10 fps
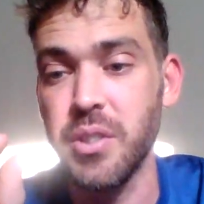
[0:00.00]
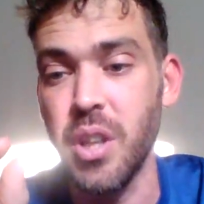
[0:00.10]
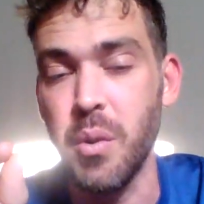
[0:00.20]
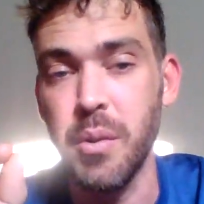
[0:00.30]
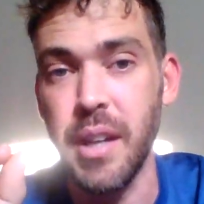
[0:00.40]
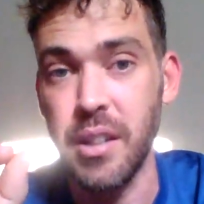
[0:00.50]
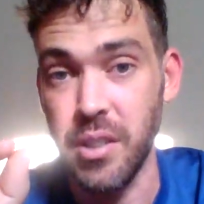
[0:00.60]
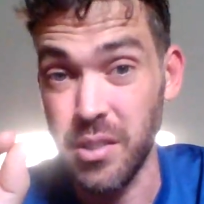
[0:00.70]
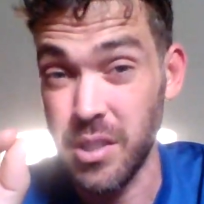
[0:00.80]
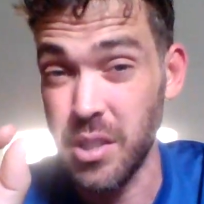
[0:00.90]
So you want to be able
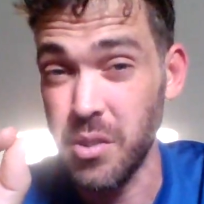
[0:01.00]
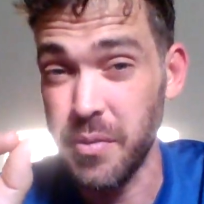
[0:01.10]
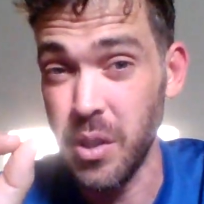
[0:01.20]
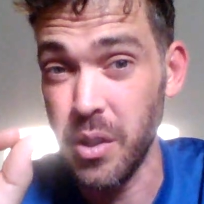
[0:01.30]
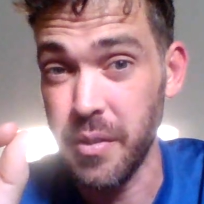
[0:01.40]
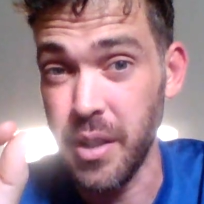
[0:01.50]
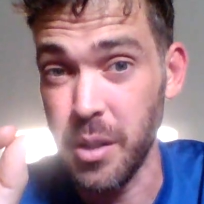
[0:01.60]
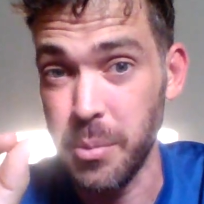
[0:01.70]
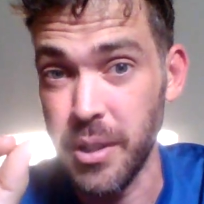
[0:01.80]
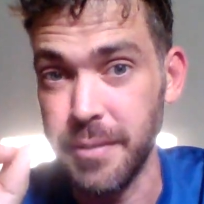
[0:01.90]
to still feel your
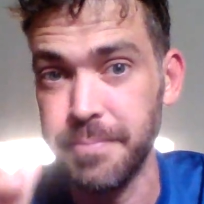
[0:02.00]
fingerprint.